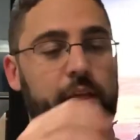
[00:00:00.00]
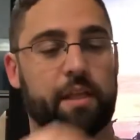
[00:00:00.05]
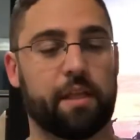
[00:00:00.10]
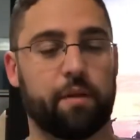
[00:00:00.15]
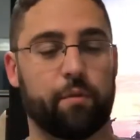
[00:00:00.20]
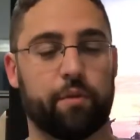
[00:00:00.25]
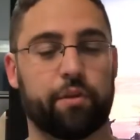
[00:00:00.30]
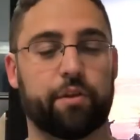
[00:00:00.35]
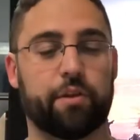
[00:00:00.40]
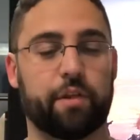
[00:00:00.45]

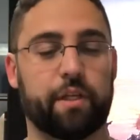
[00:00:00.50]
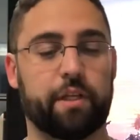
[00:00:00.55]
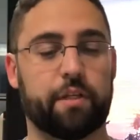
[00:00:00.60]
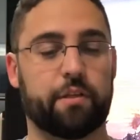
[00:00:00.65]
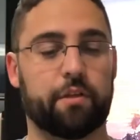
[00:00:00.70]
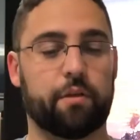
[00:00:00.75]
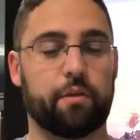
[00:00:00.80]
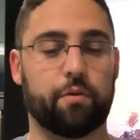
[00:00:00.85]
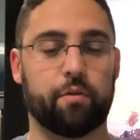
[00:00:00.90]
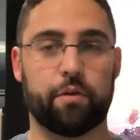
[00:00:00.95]
which
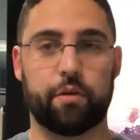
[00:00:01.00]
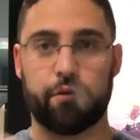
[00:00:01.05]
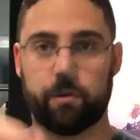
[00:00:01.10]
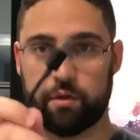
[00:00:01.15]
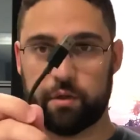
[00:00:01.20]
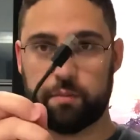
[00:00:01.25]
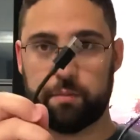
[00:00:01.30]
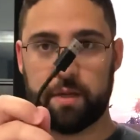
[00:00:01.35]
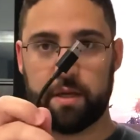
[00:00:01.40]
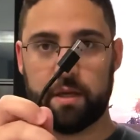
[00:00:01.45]
leads to a
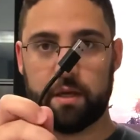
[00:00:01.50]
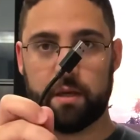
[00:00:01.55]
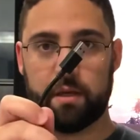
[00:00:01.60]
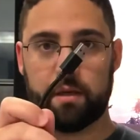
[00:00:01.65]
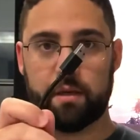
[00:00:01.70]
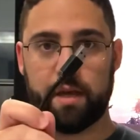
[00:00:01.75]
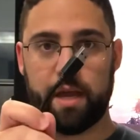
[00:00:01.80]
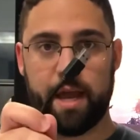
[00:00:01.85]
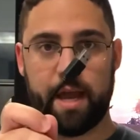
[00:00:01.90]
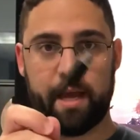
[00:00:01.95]

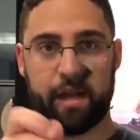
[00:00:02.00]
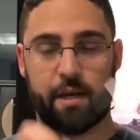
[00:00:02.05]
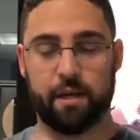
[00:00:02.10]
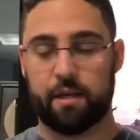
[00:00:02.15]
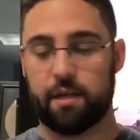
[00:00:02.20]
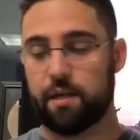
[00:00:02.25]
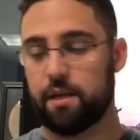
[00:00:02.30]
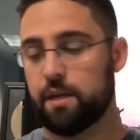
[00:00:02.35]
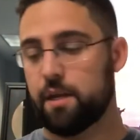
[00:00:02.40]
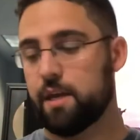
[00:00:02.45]
USB
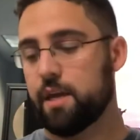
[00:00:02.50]
end,